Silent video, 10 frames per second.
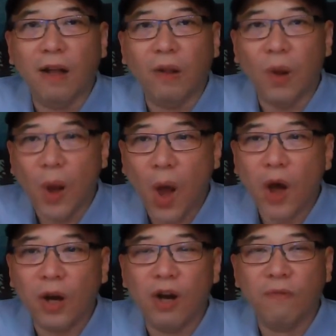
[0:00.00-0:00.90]
a
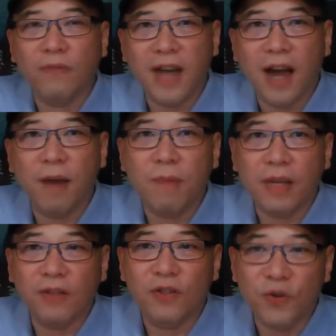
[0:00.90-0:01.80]
lot of time
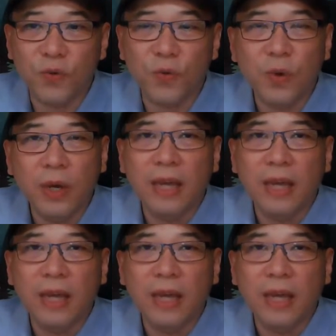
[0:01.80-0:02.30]
into